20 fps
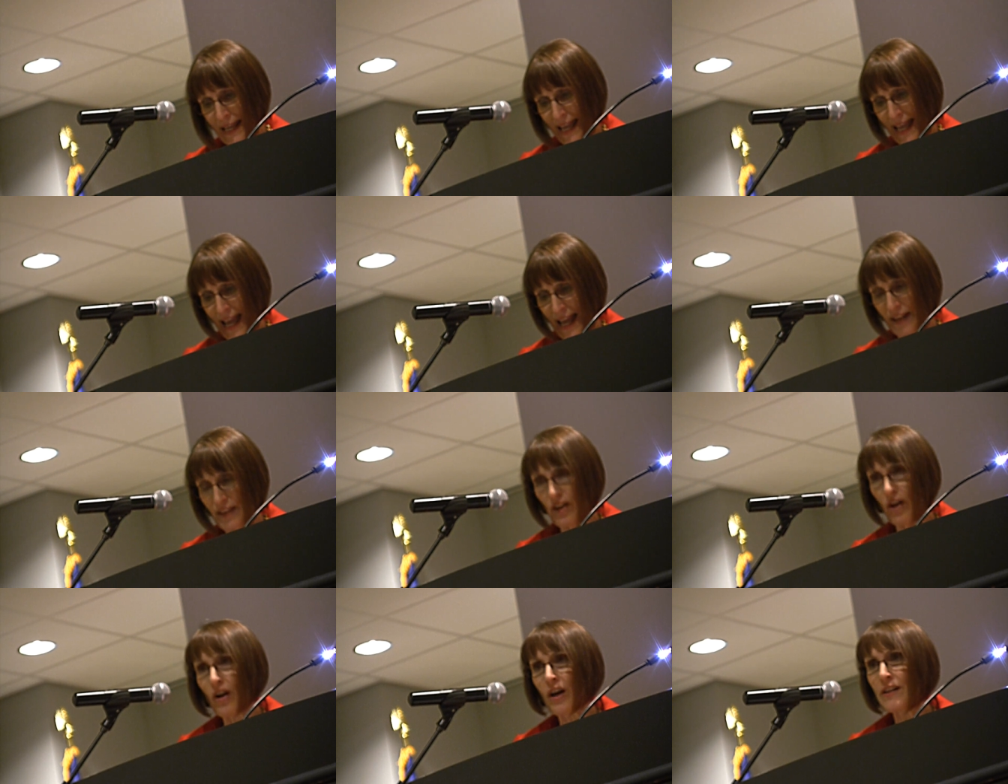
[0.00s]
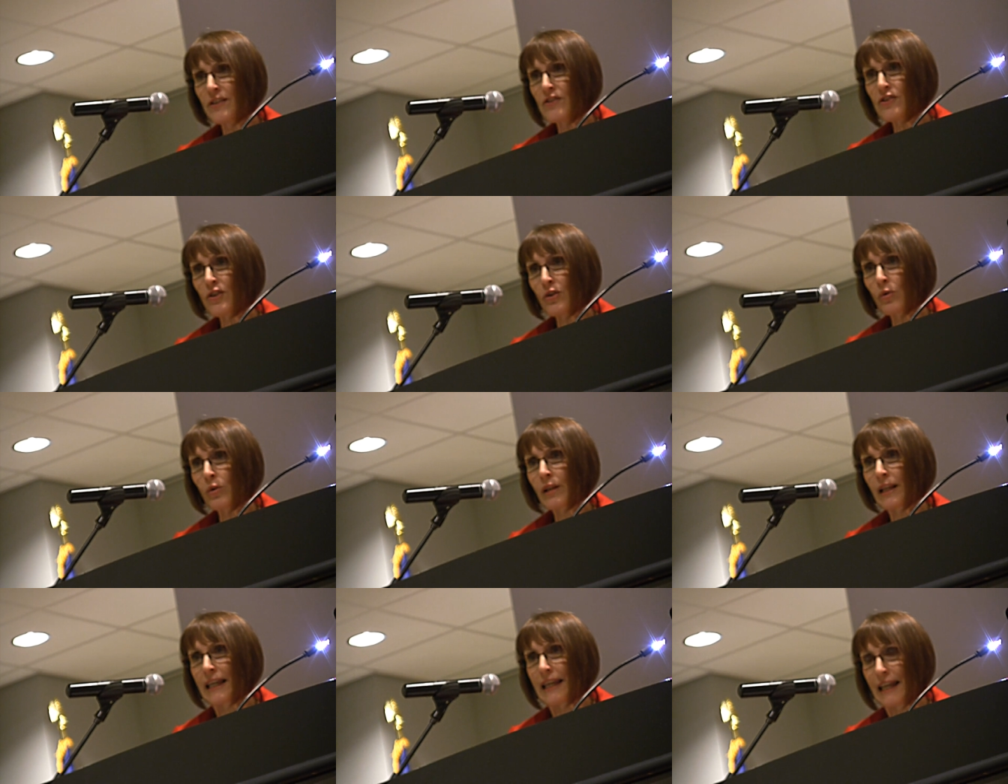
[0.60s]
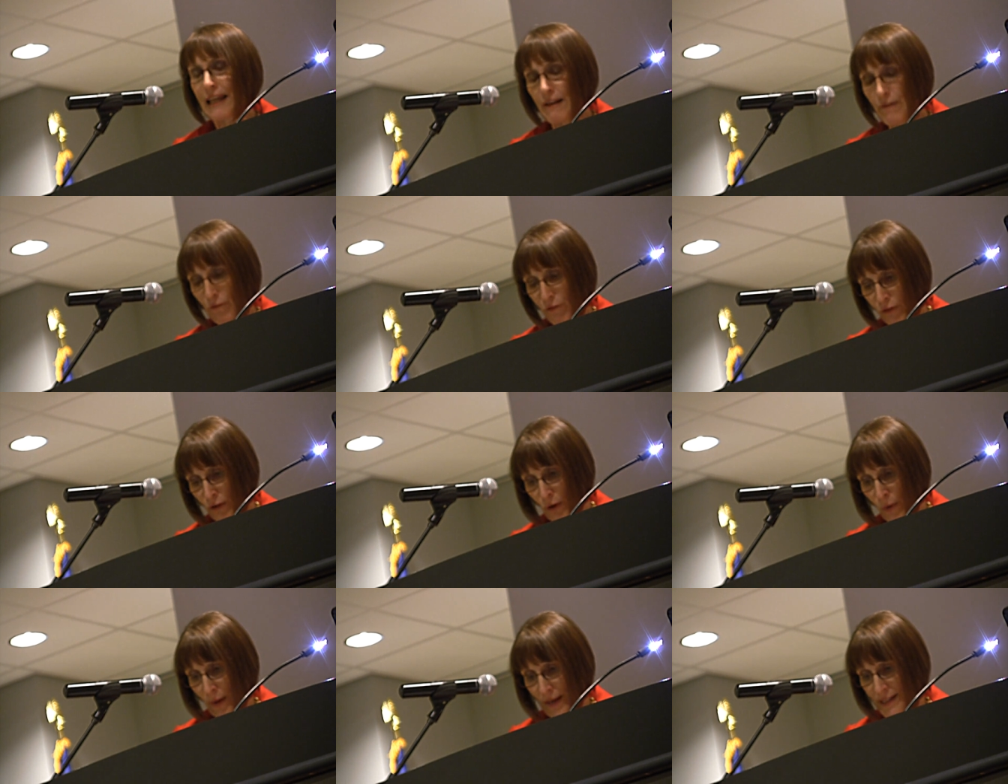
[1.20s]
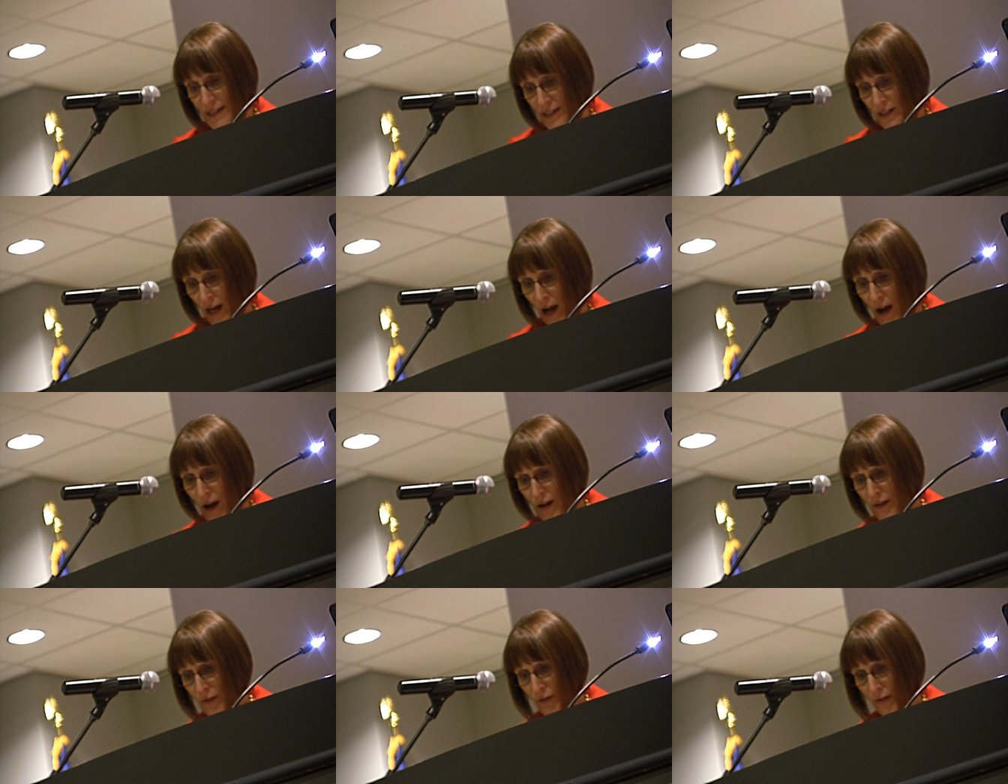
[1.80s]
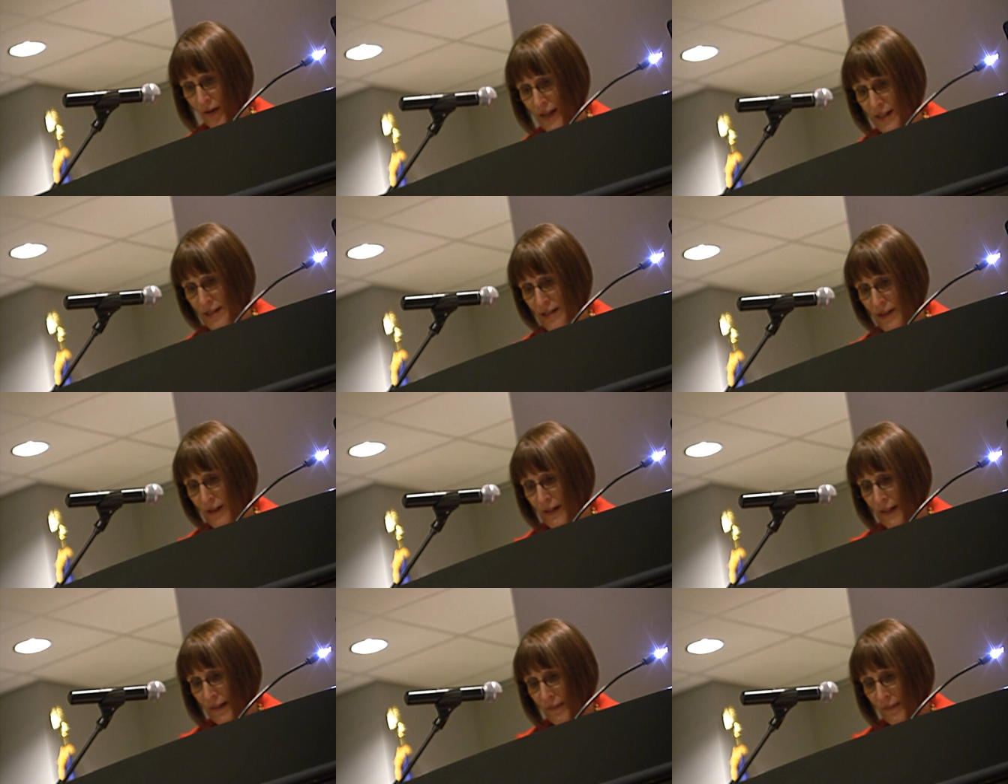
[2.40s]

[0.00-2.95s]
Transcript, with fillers: and unduly influence Congress,